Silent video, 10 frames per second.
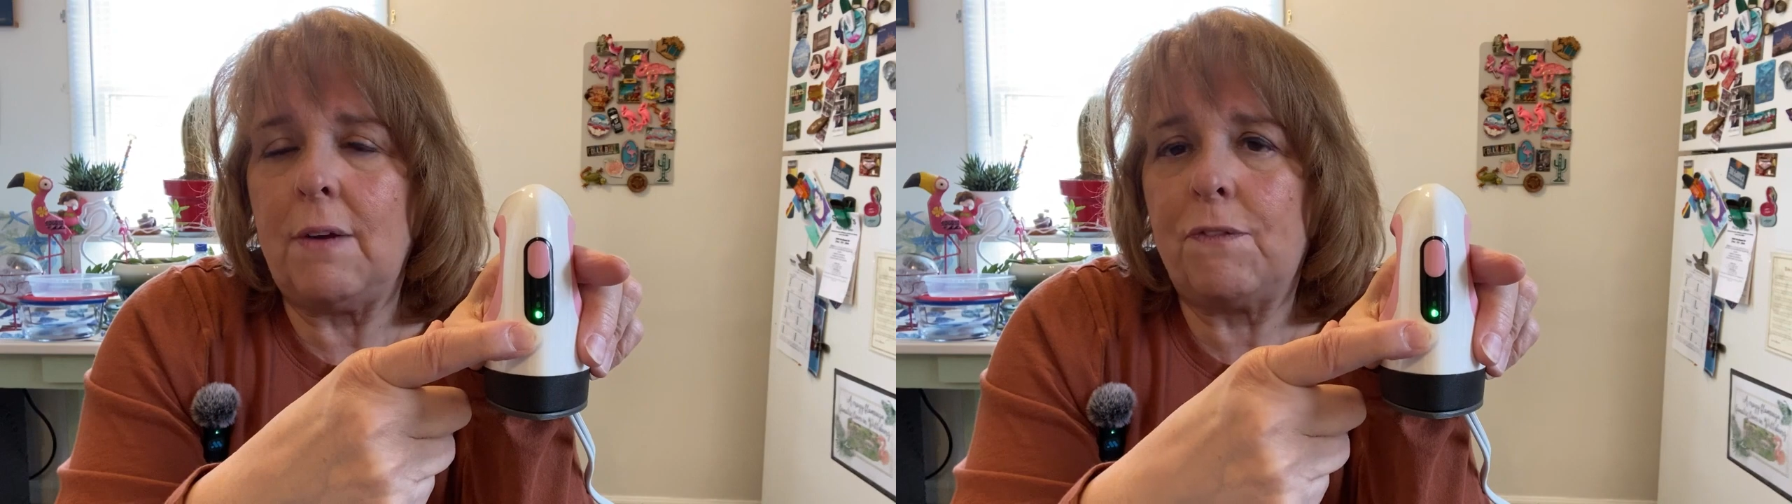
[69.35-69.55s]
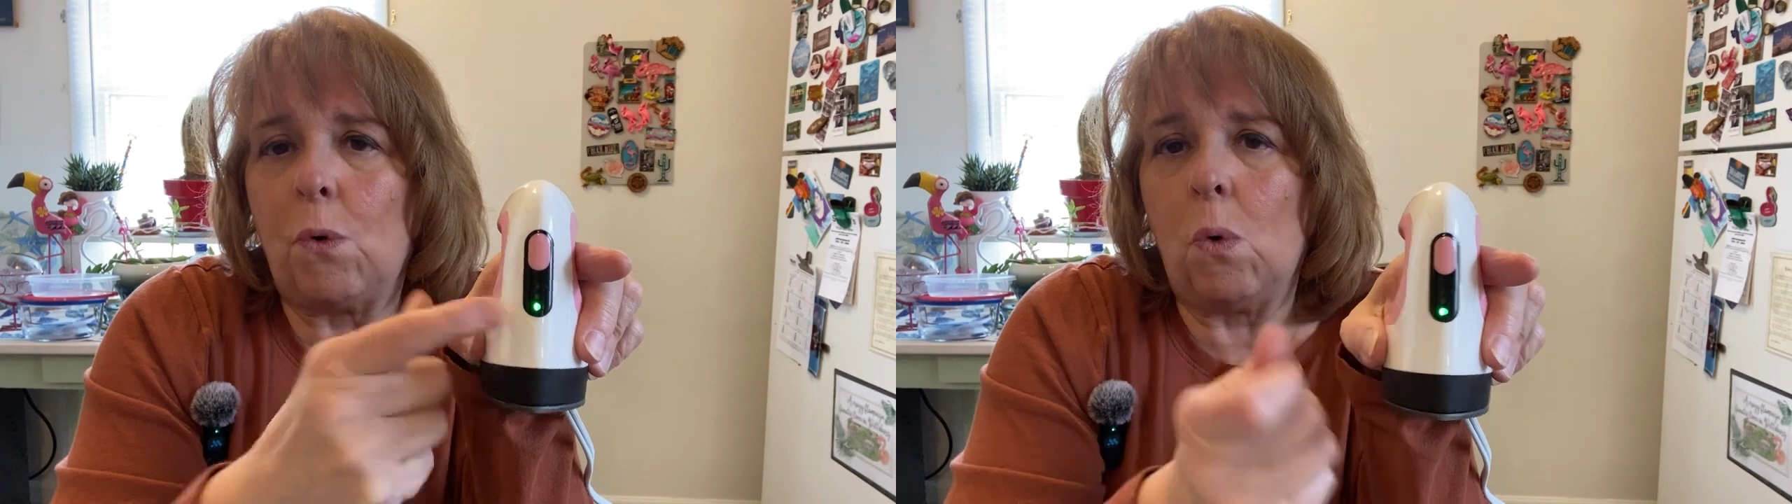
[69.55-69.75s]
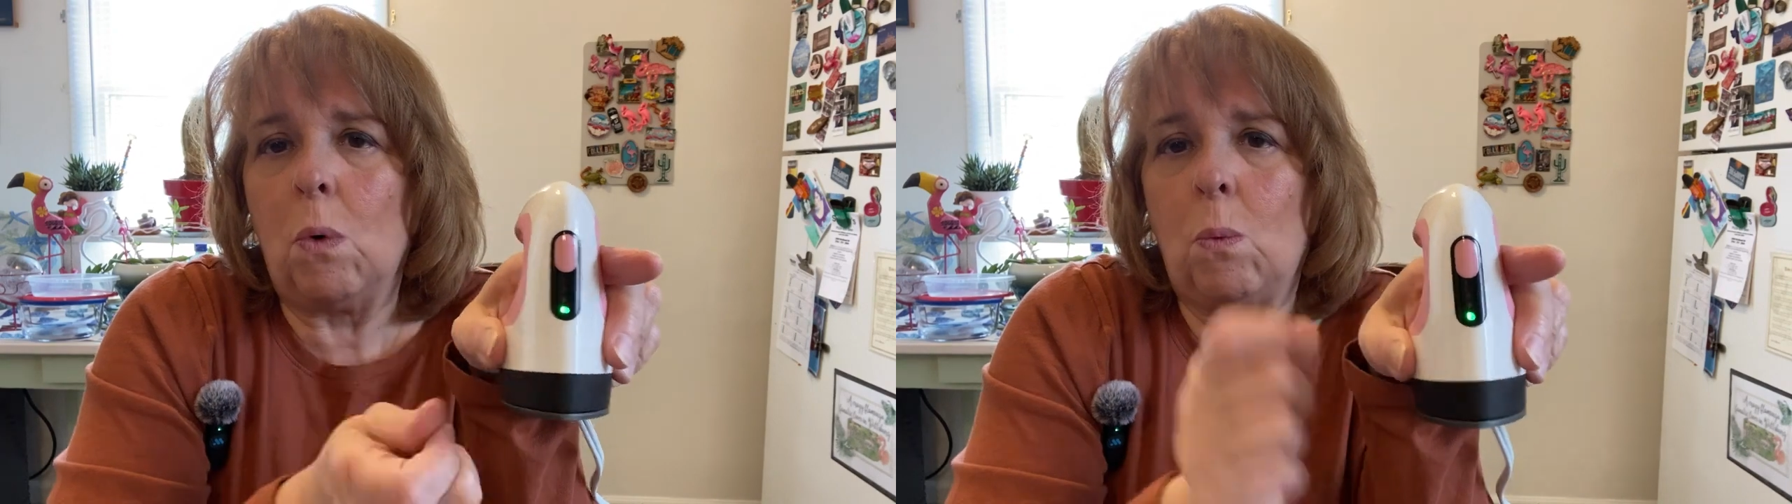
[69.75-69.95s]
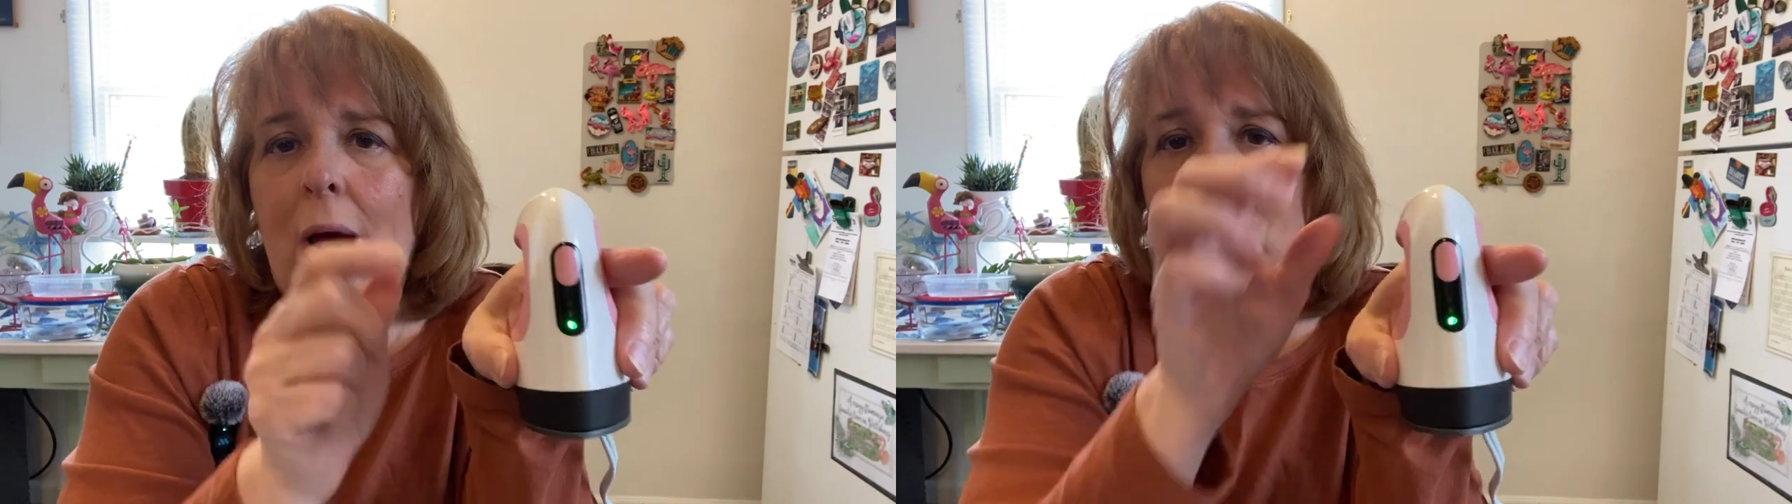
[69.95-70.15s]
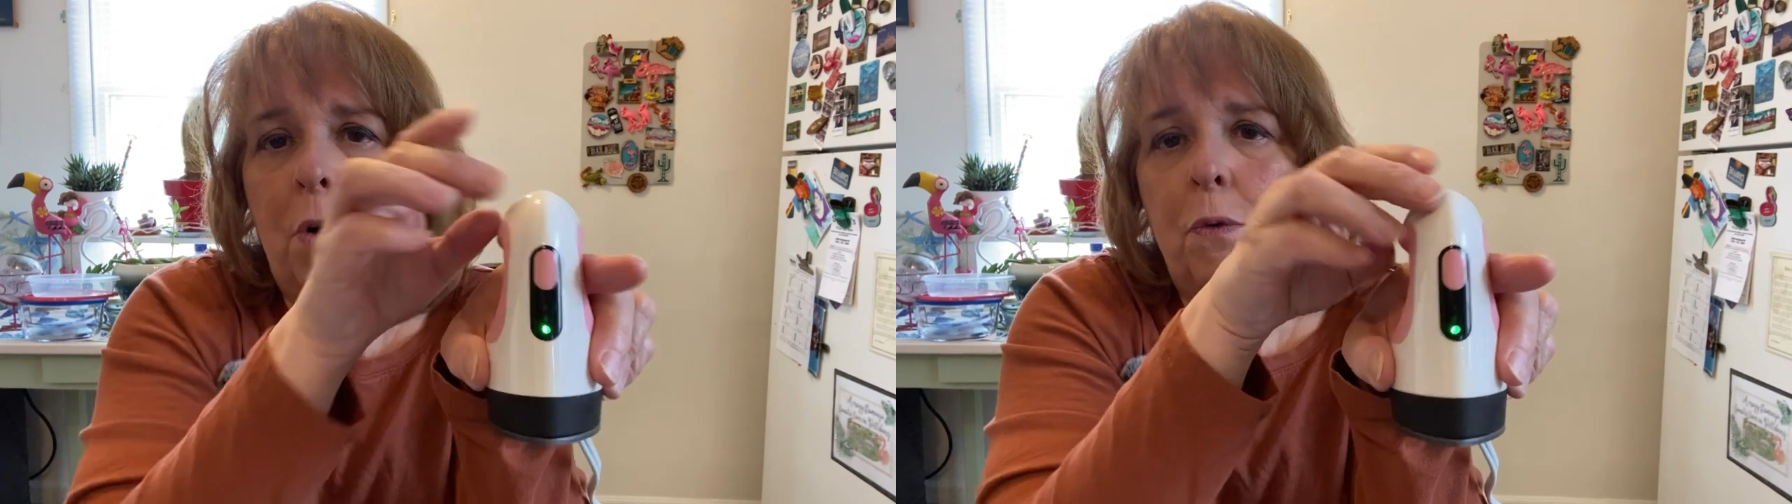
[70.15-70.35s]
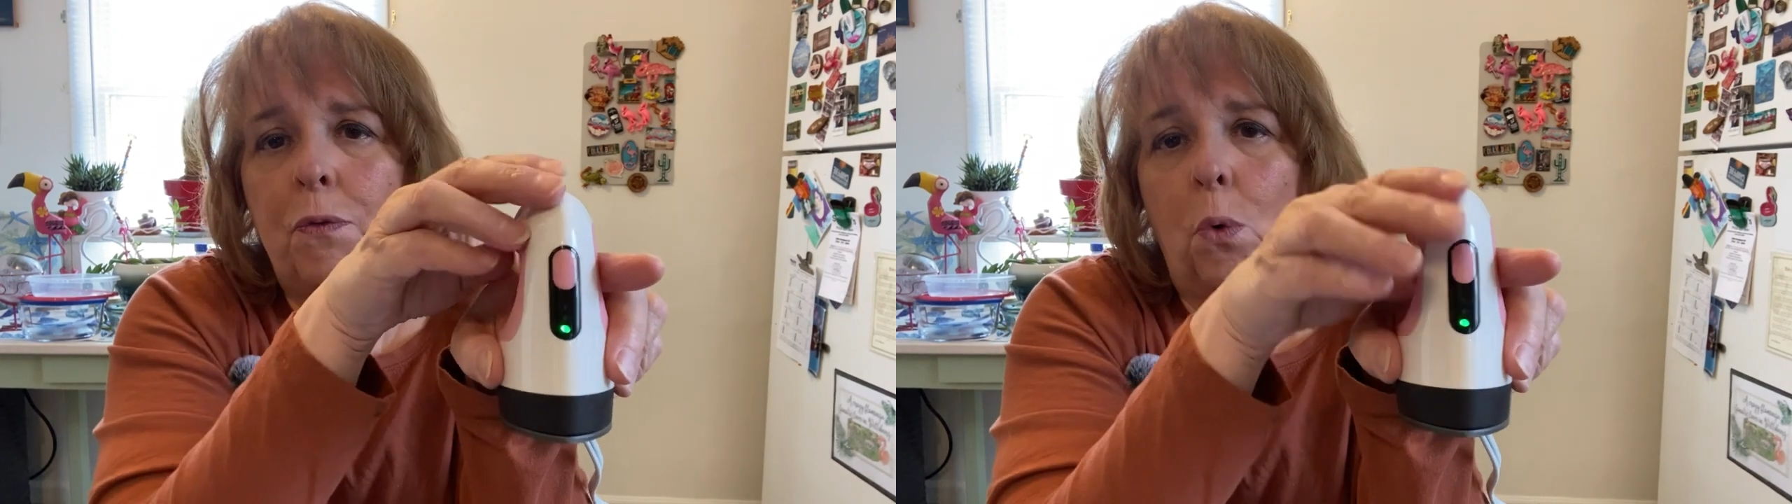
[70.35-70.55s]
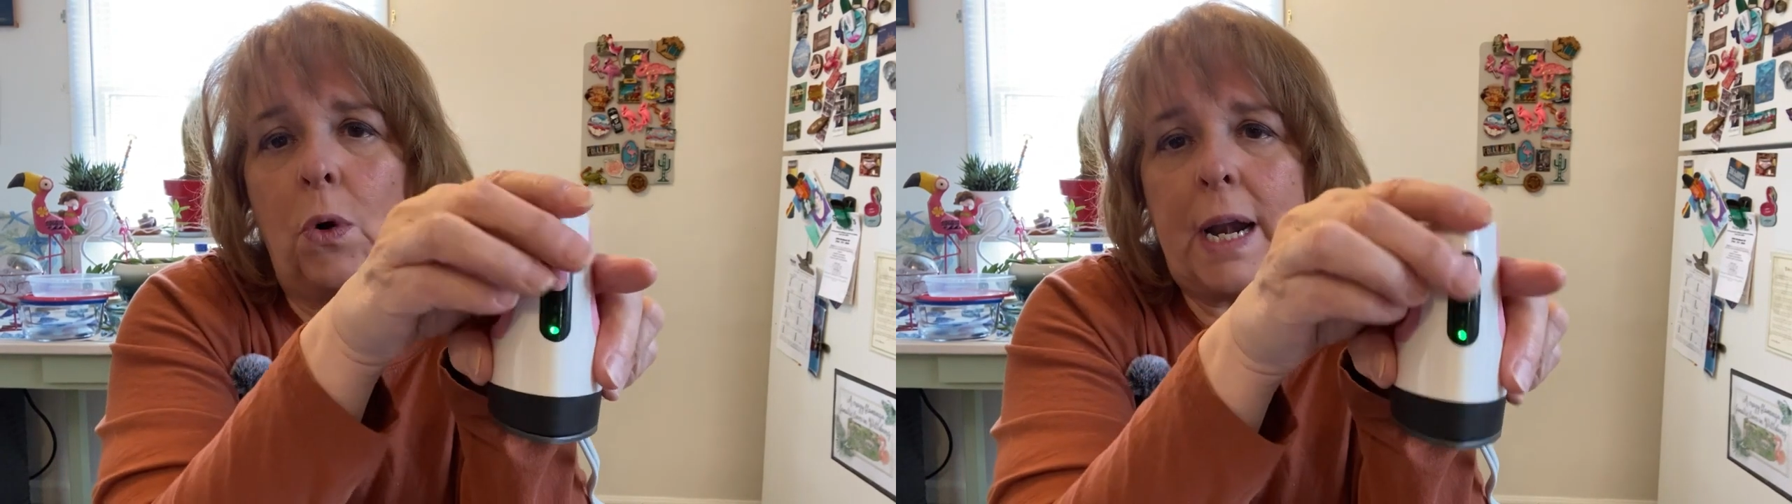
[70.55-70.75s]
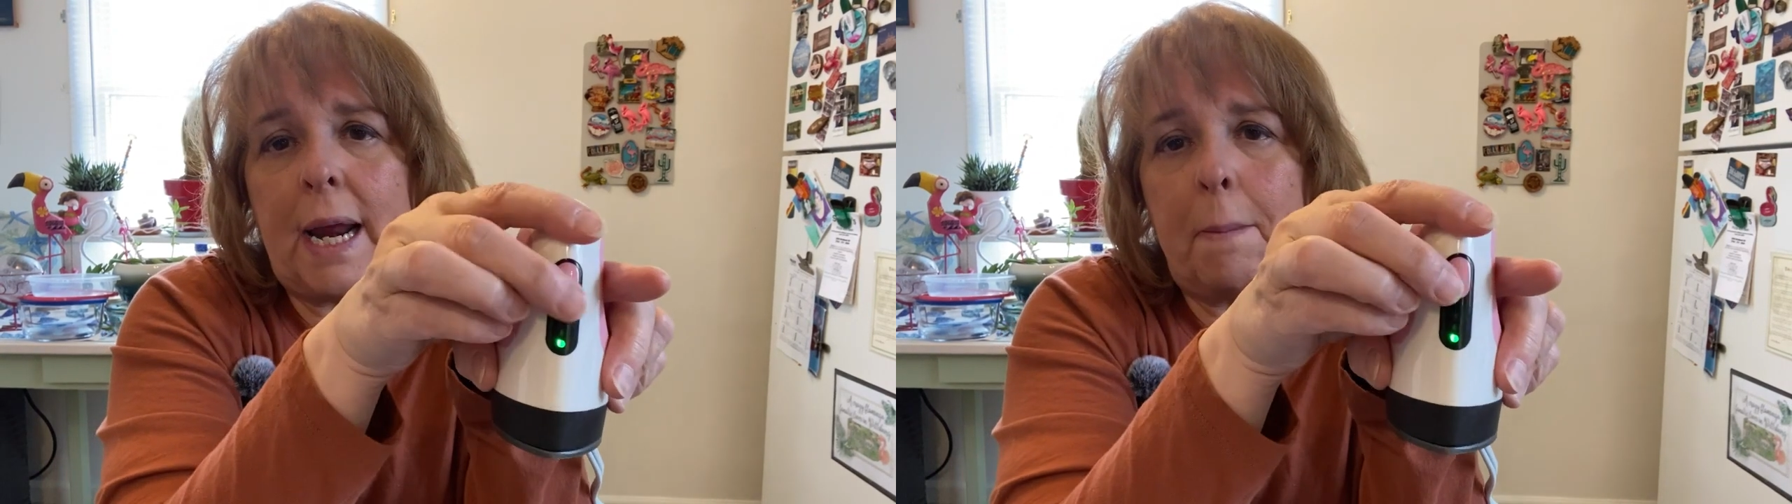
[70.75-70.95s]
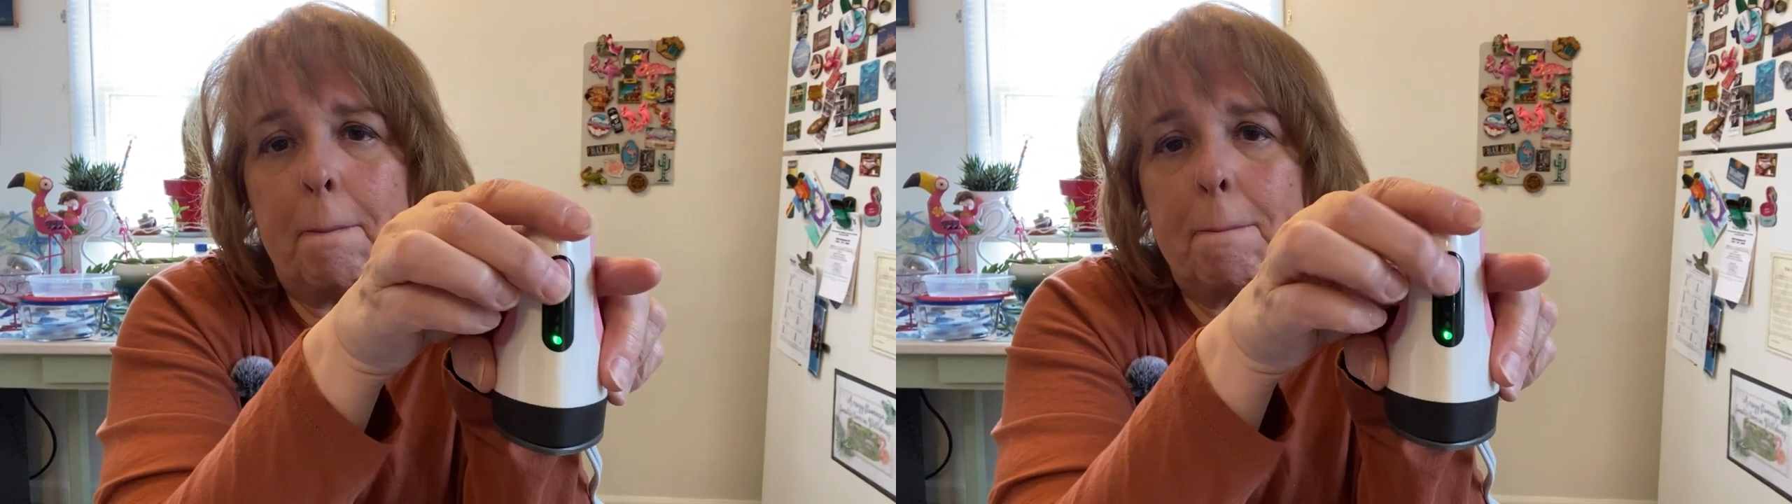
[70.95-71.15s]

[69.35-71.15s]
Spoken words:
for 140.